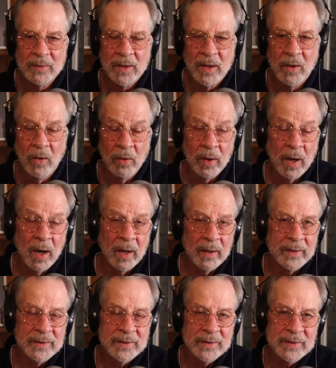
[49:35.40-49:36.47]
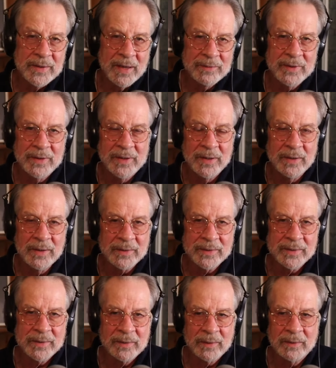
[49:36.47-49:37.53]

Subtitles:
or are they just out to kill us?